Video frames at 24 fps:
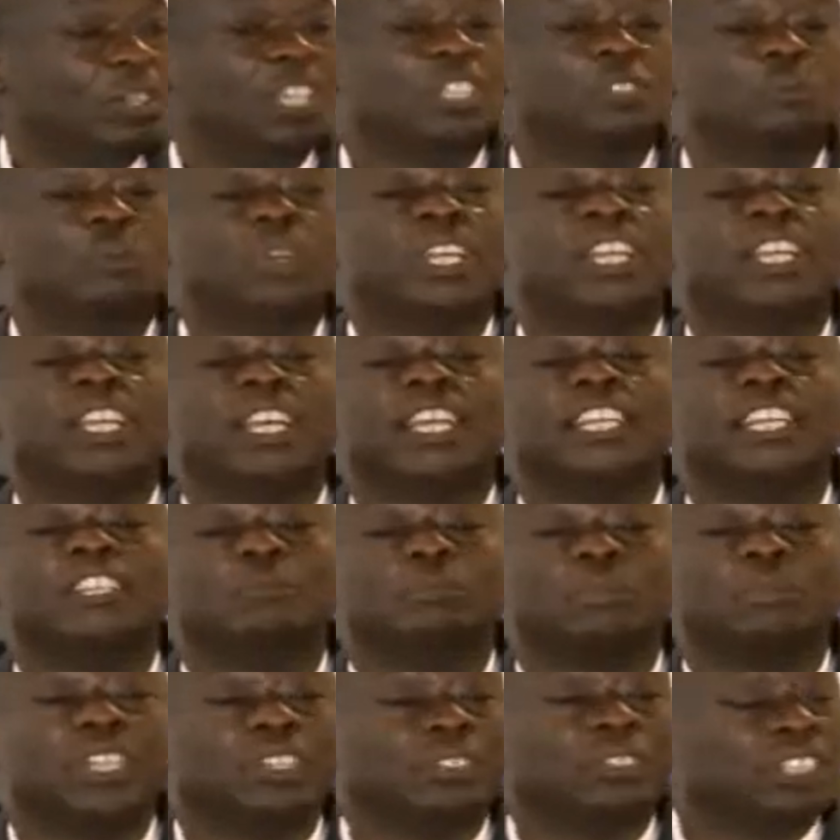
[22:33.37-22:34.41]
We are spending
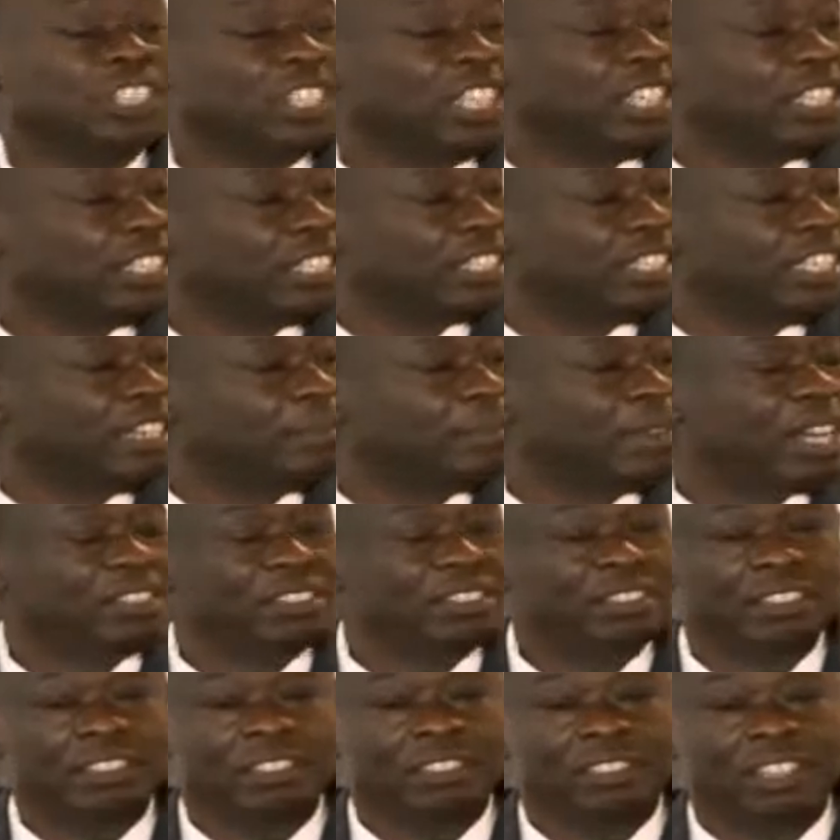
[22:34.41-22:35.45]
8 billion shillings in a
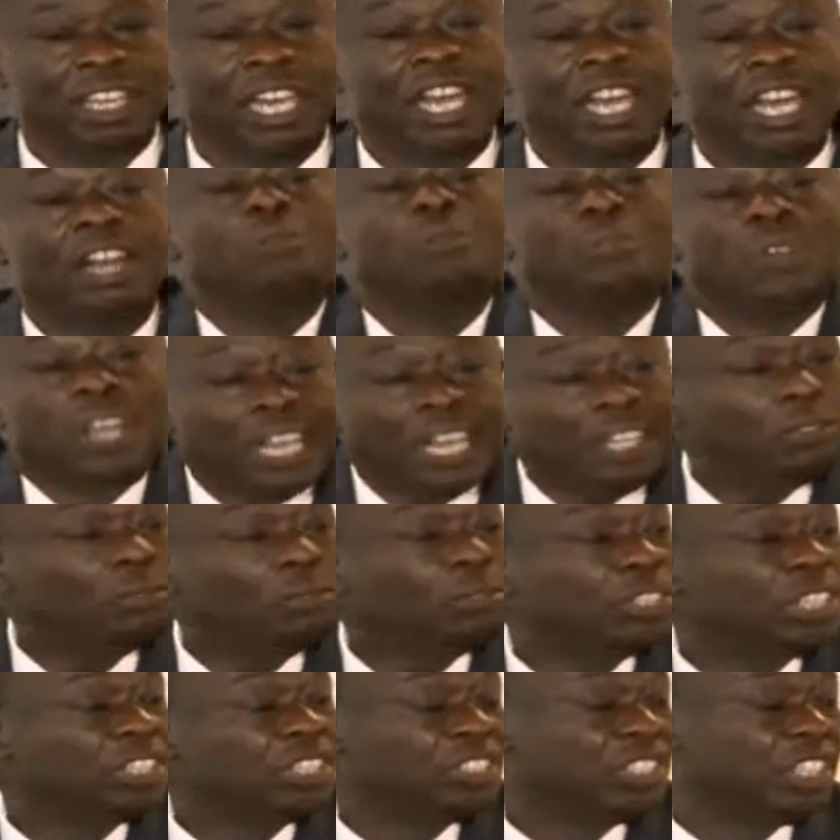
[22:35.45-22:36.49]
month. How
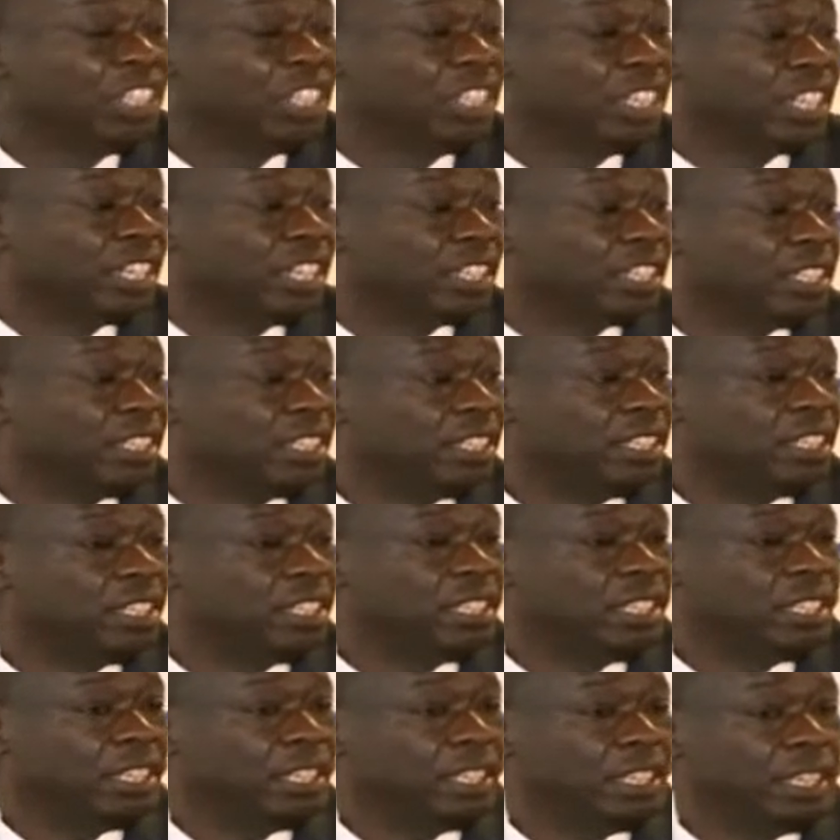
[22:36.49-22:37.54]
can you sustain that?
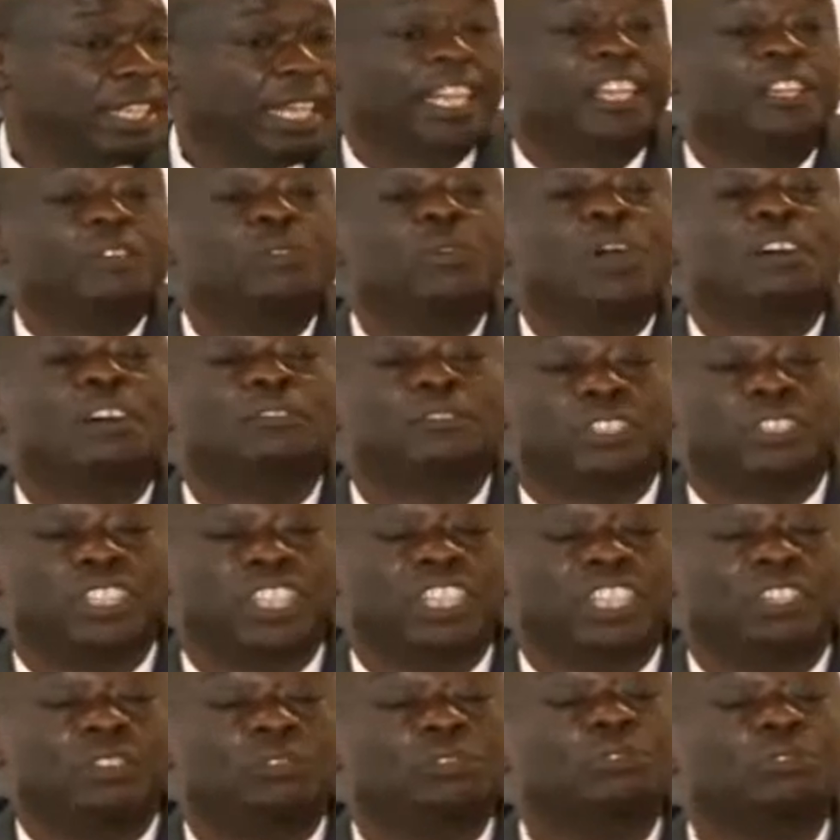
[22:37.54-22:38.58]
And you have
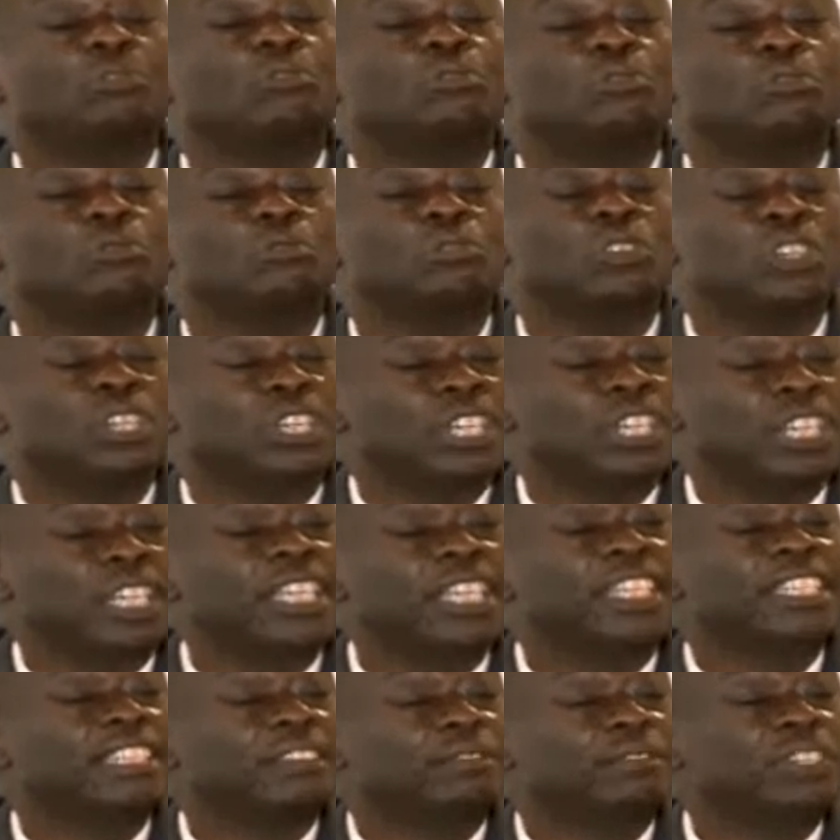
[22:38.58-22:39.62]
seen through
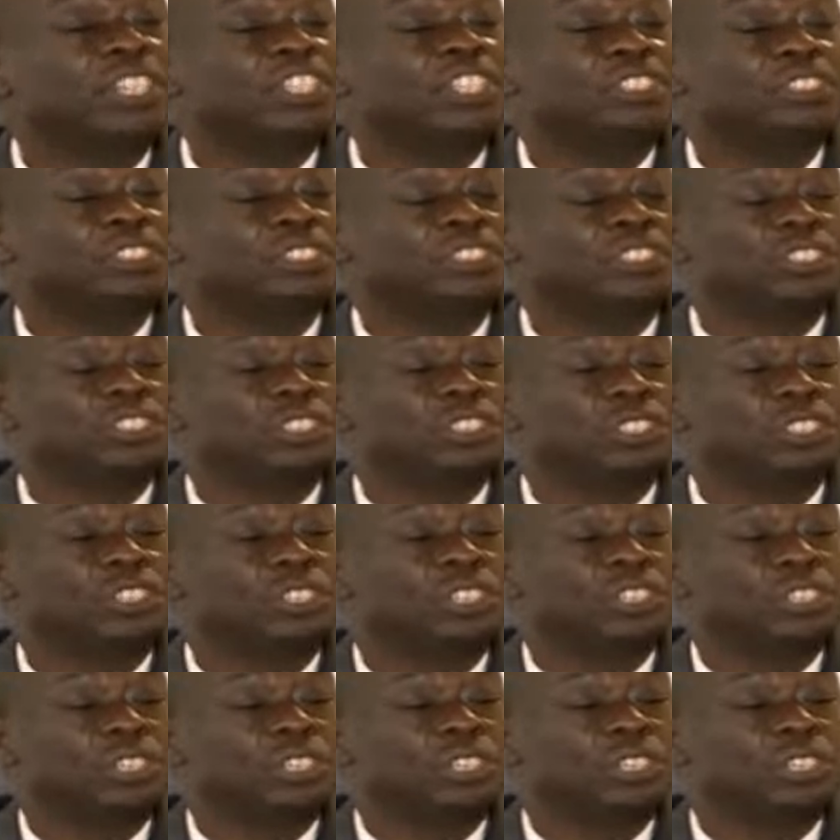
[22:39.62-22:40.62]
interventions,